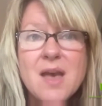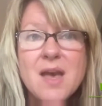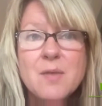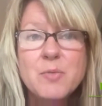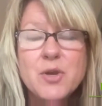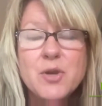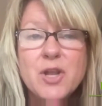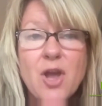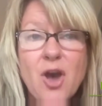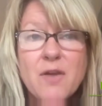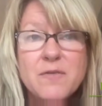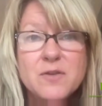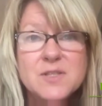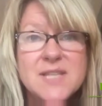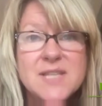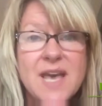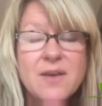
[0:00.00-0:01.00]
put
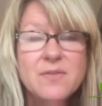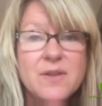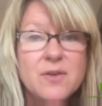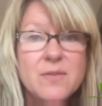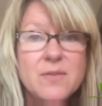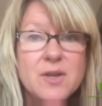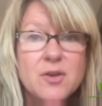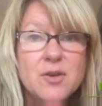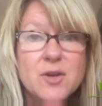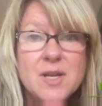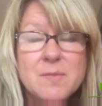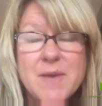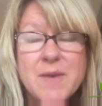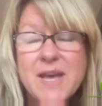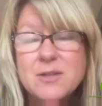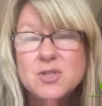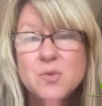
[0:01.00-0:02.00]
offers out there that are at
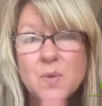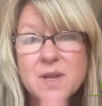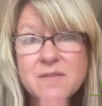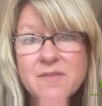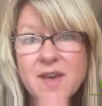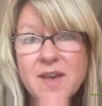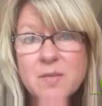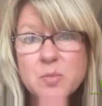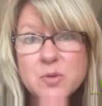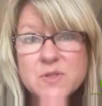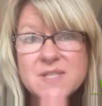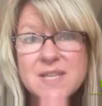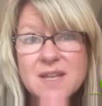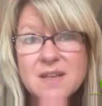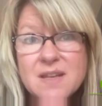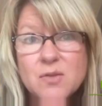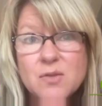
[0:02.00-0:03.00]
about
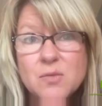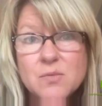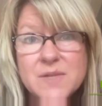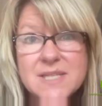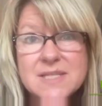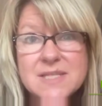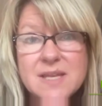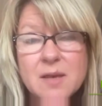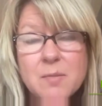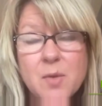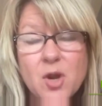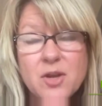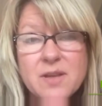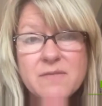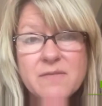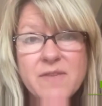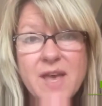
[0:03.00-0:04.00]
25% of the retail
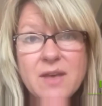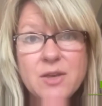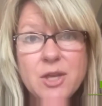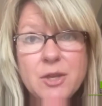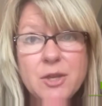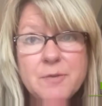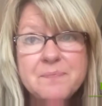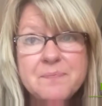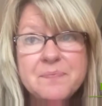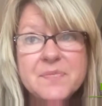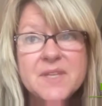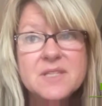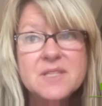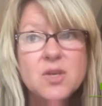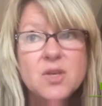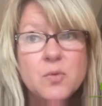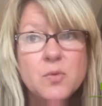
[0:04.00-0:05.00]
market value.
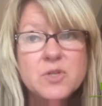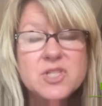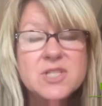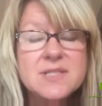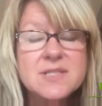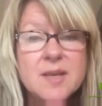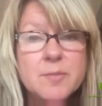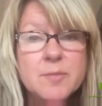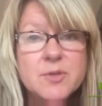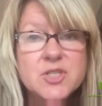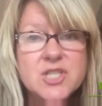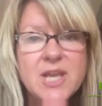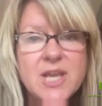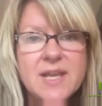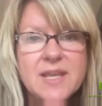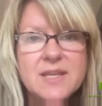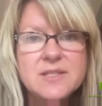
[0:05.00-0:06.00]
So we're just double
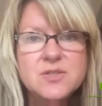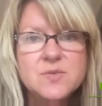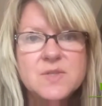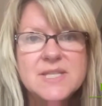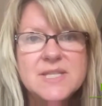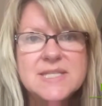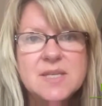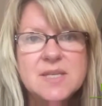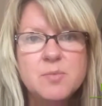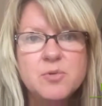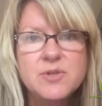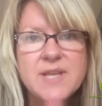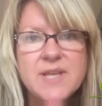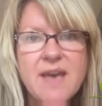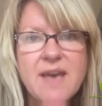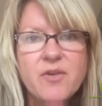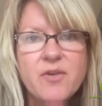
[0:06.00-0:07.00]
checking, doing a deeper
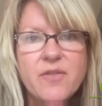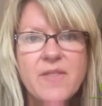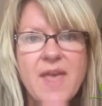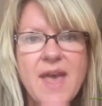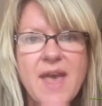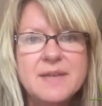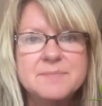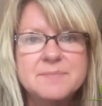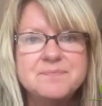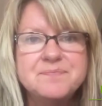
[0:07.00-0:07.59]
dive on that.